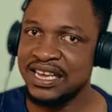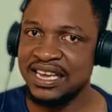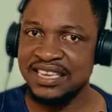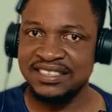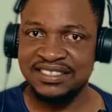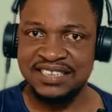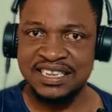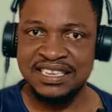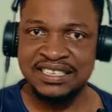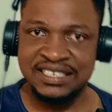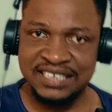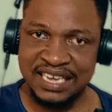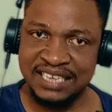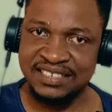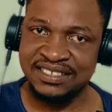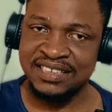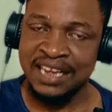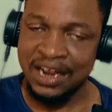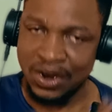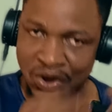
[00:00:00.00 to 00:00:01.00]
Is it
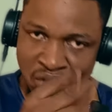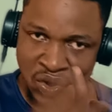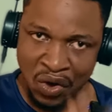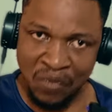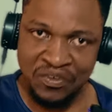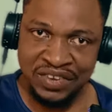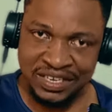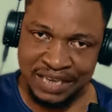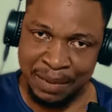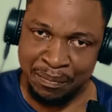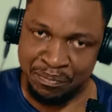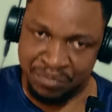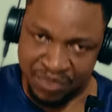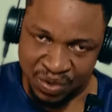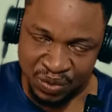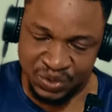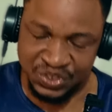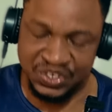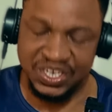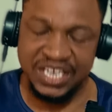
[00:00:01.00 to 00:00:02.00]
just loving the
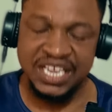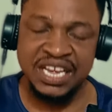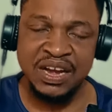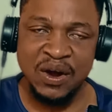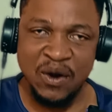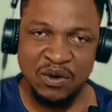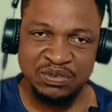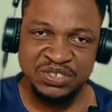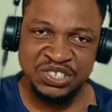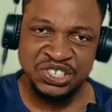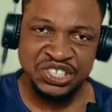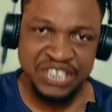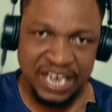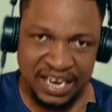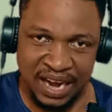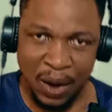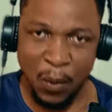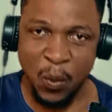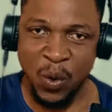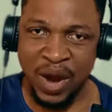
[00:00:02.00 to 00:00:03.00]
music of
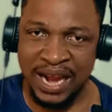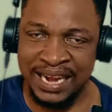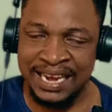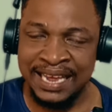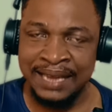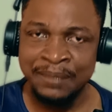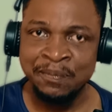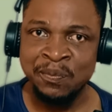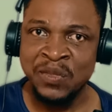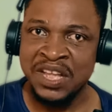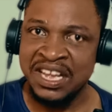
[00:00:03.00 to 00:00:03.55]
Shatta Wale?